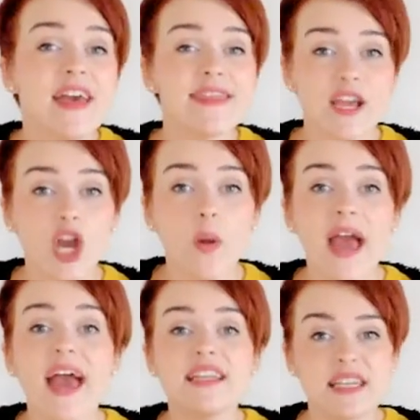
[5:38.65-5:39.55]
then go
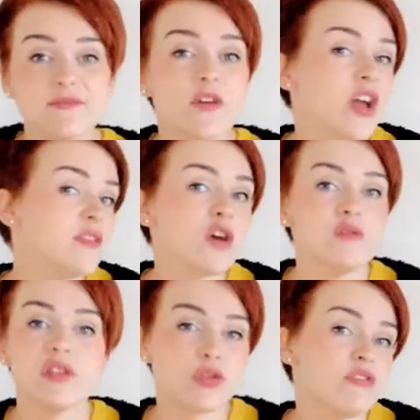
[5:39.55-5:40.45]
ahead, invite
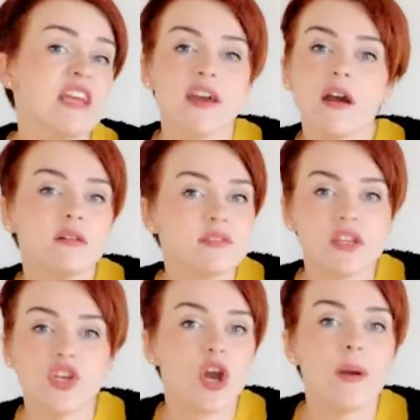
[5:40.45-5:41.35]
those 3 girls that
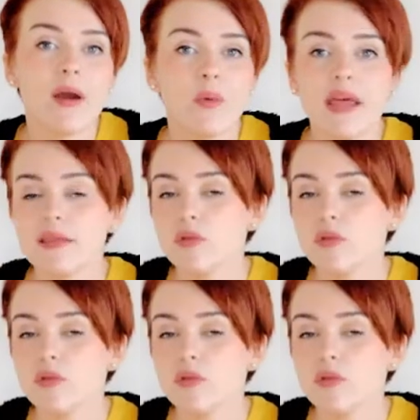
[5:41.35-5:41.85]
you go out with,